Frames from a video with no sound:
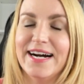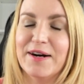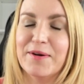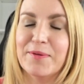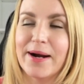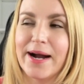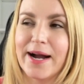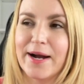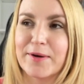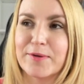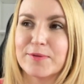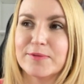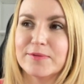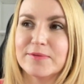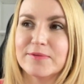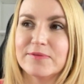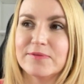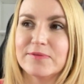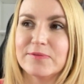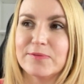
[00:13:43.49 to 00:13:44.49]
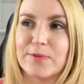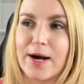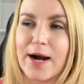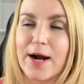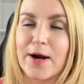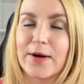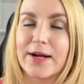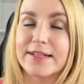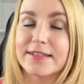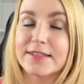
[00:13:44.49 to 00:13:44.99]

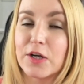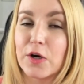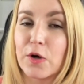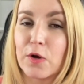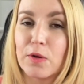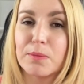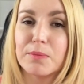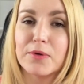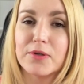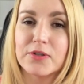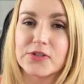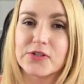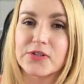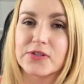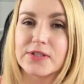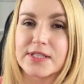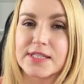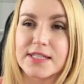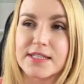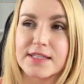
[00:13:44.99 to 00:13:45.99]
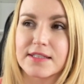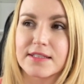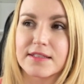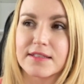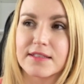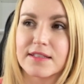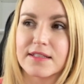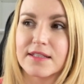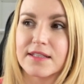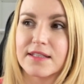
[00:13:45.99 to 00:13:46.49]
Wow. And the whole monsoon
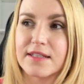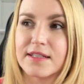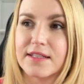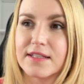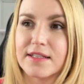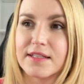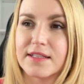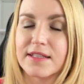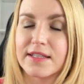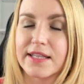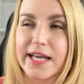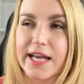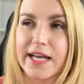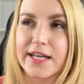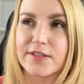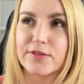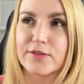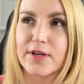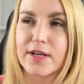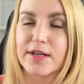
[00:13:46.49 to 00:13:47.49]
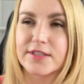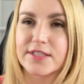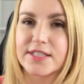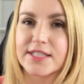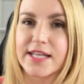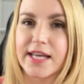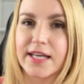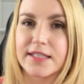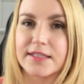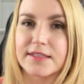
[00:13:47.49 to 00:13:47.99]
season. Like, I don't
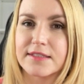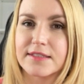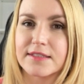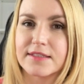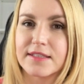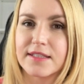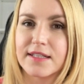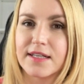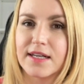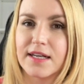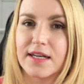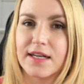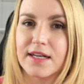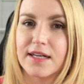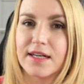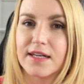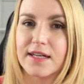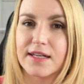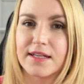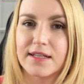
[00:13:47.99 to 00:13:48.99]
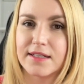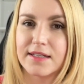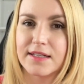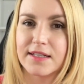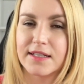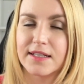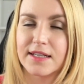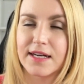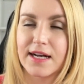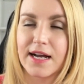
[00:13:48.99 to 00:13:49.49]
understand.
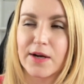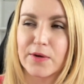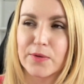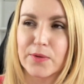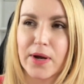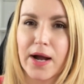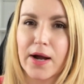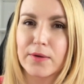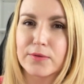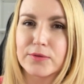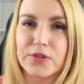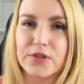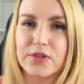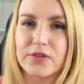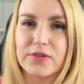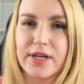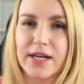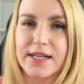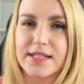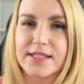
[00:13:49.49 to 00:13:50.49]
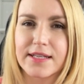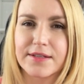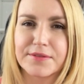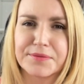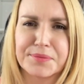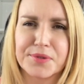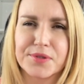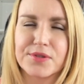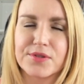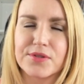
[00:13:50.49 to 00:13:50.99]
How do you guys have
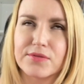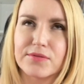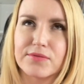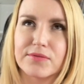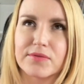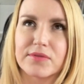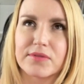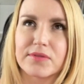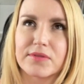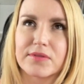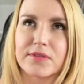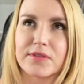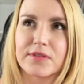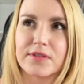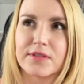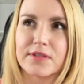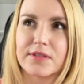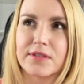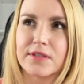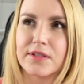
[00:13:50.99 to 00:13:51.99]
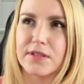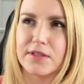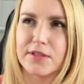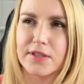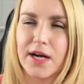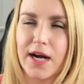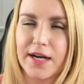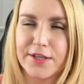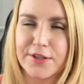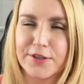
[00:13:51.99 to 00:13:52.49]
monsoons? Here,
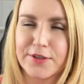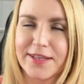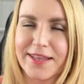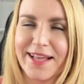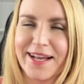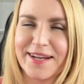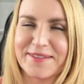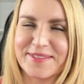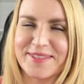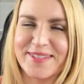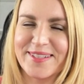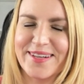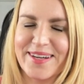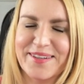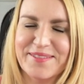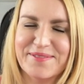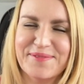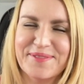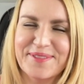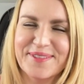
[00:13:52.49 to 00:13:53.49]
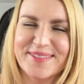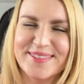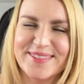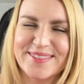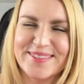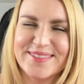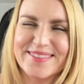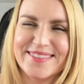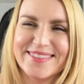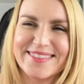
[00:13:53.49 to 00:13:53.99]
are you allowed to have
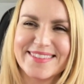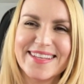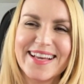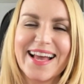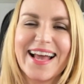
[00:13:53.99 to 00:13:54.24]
monsoons?